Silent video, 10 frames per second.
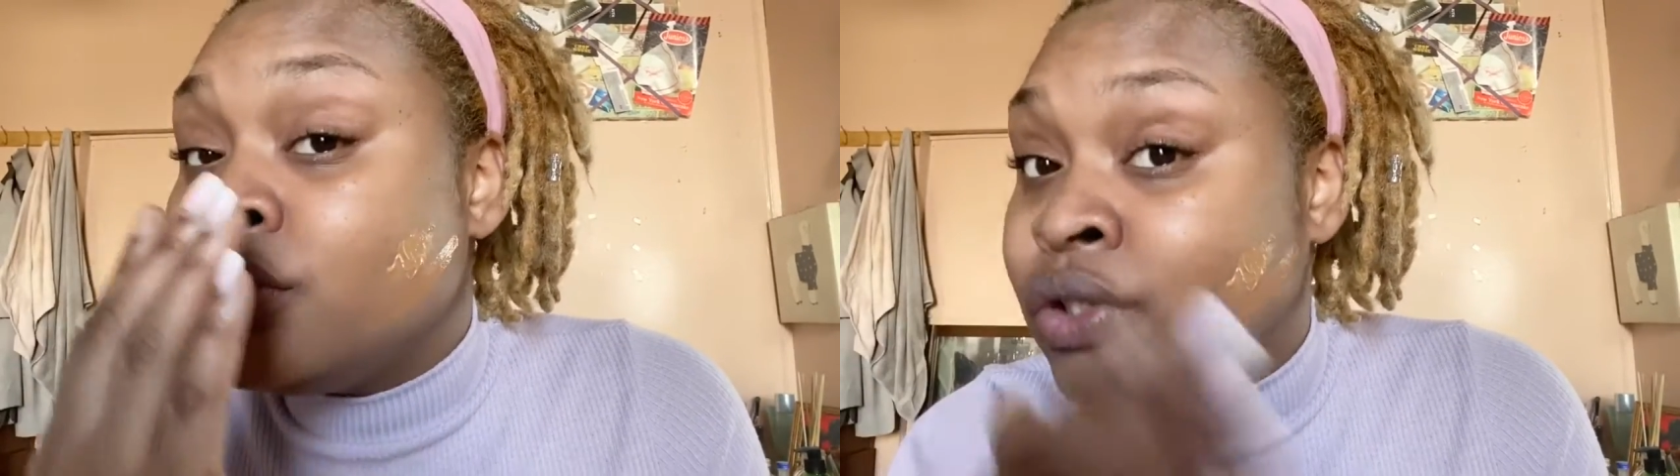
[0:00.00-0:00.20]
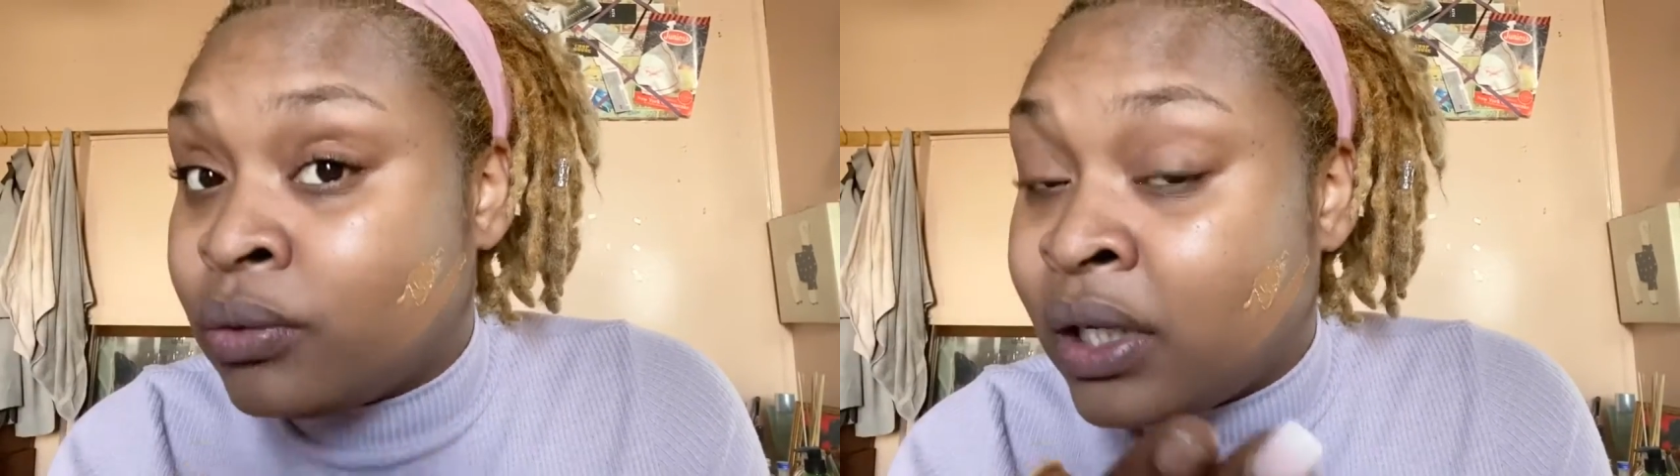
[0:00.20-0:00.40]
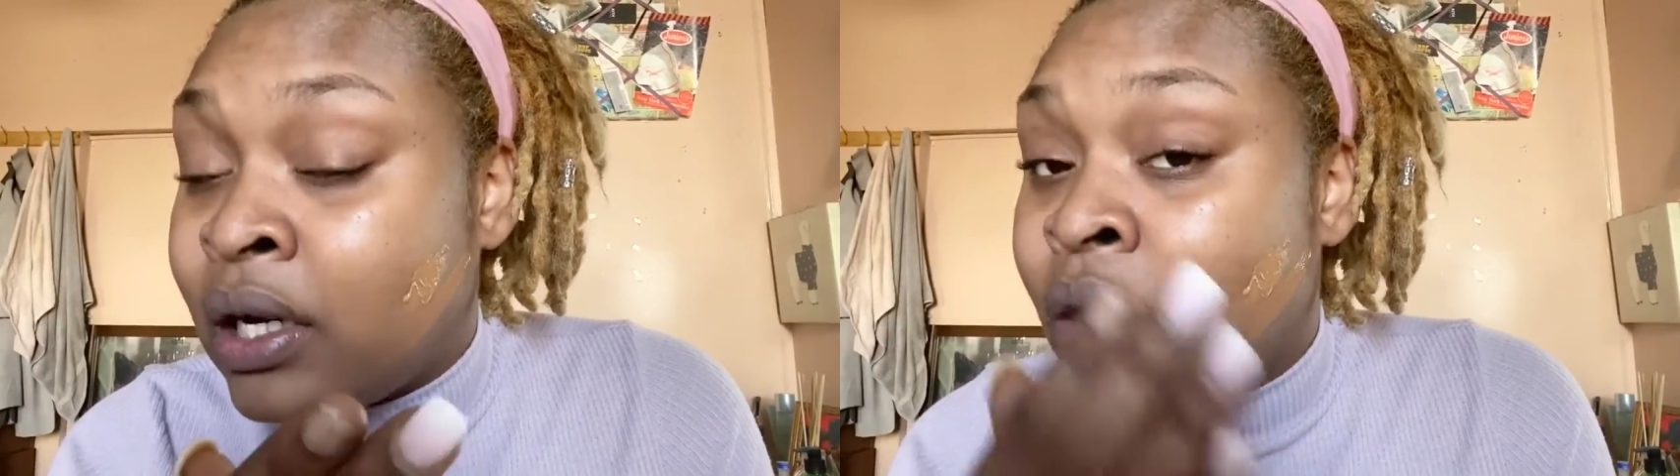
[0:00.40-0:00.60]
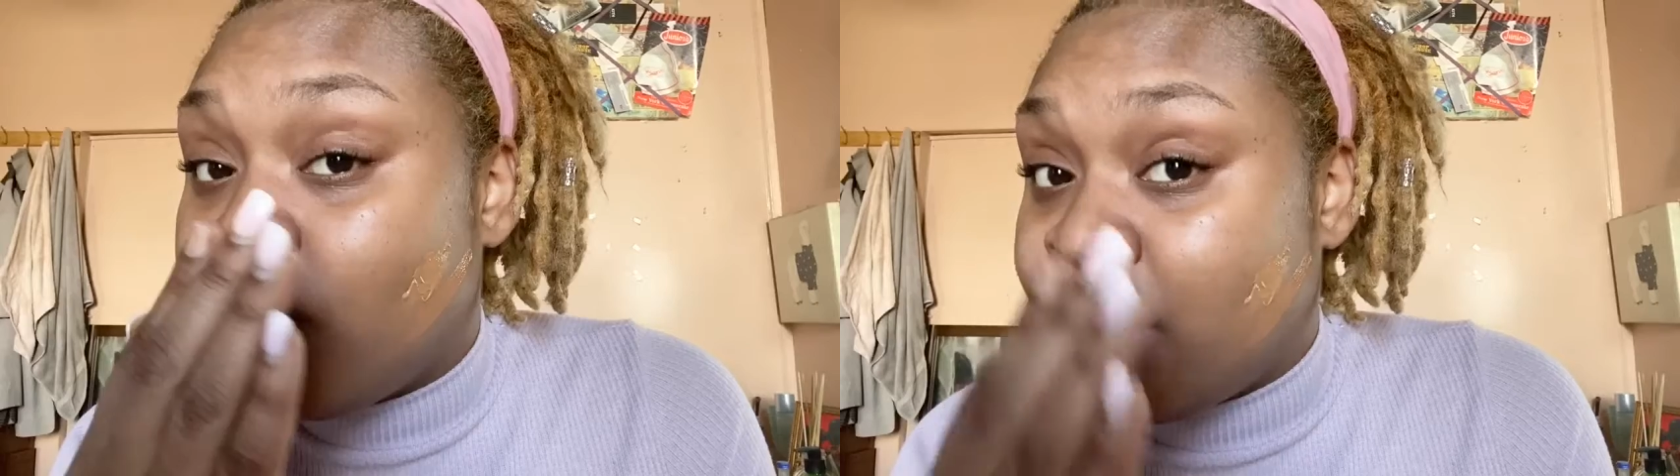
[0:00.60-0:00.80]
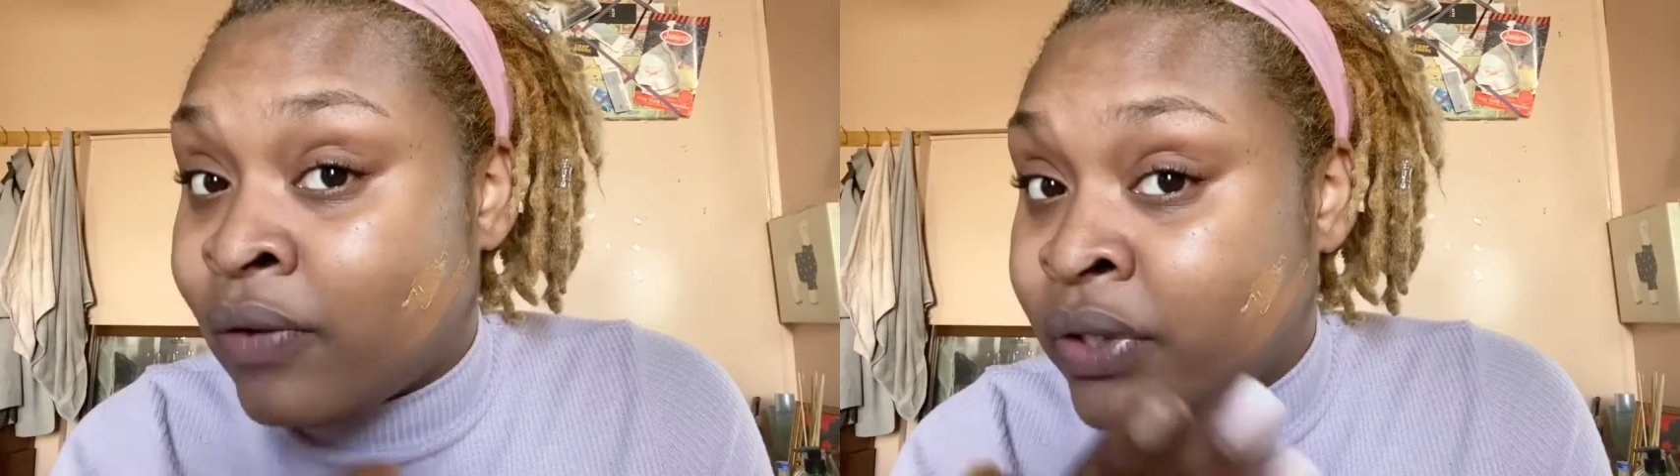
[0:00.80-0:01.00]
Do it
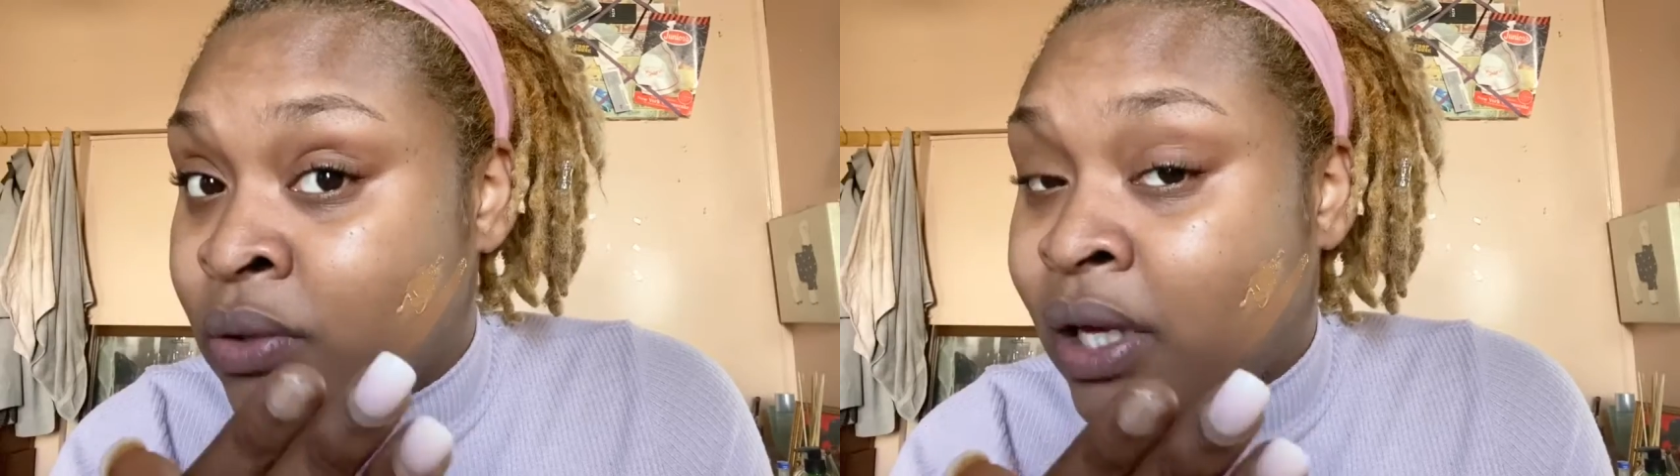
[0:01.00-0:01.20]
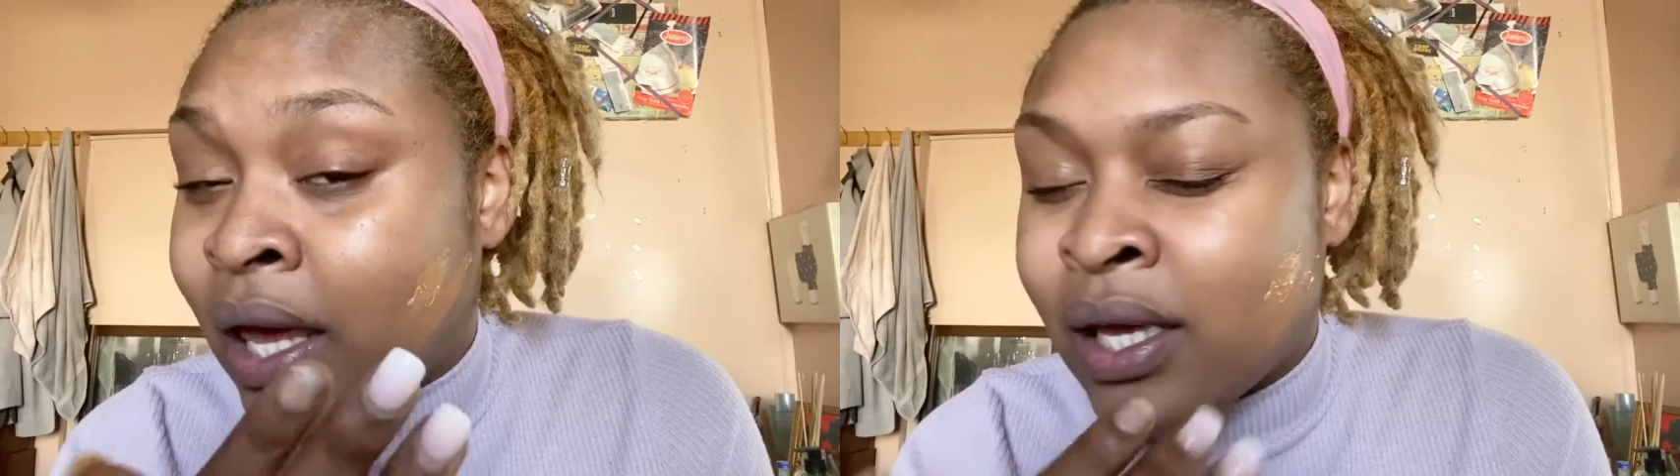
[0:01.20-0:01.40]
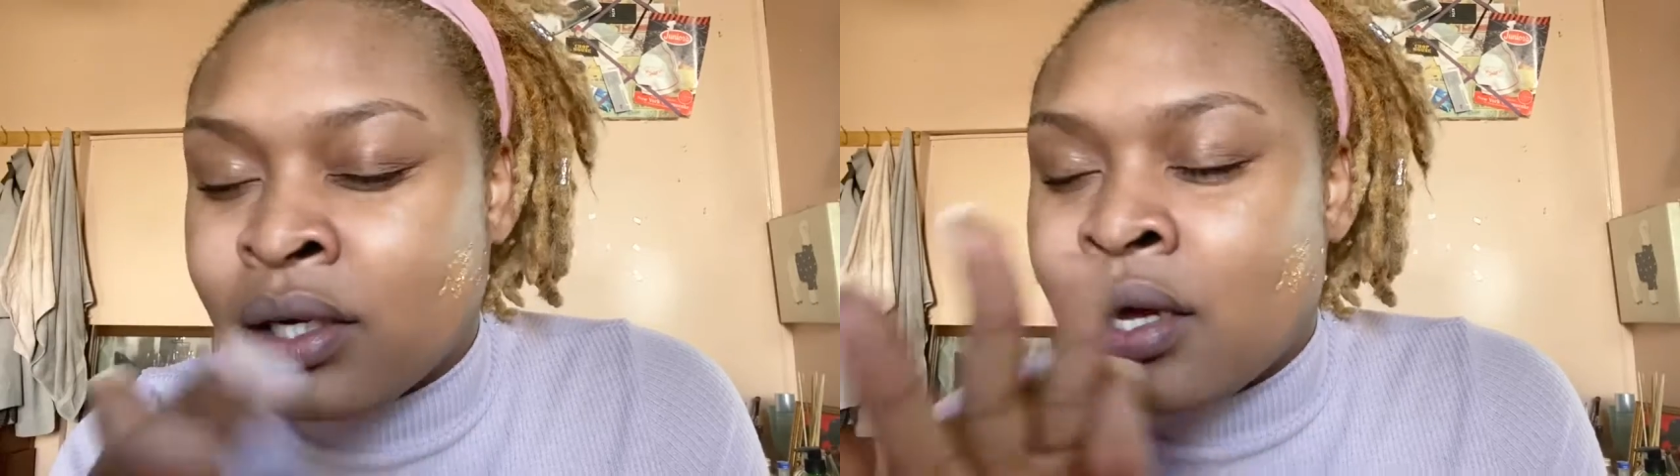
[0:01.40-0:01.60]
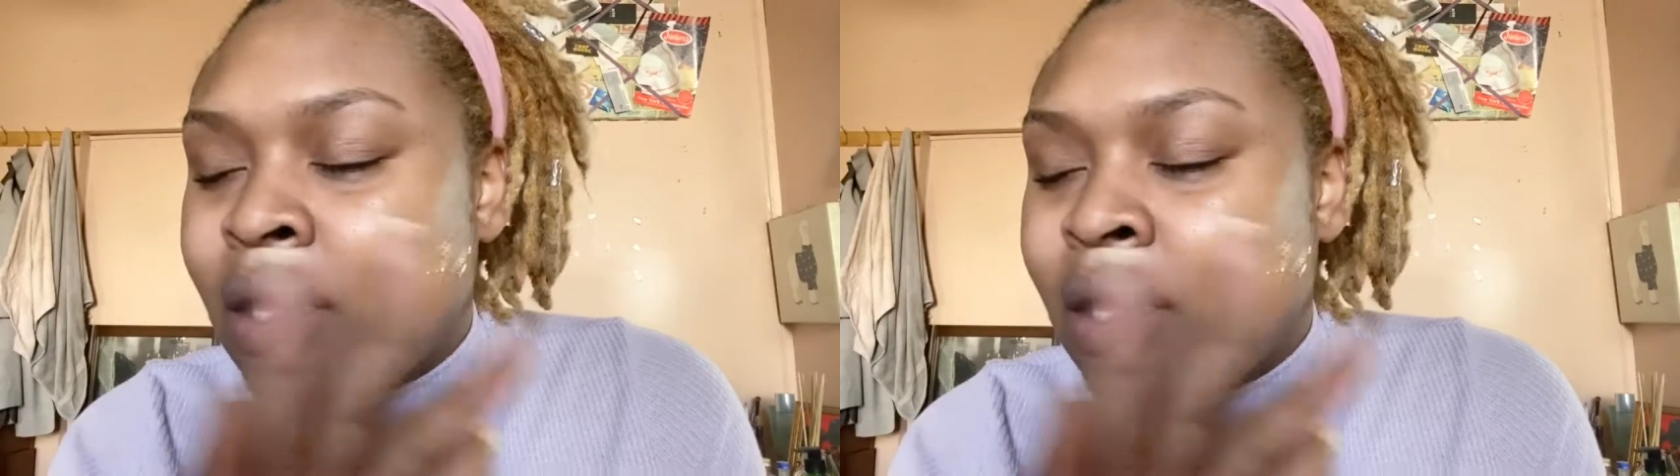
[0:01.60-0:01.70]
whenever you can.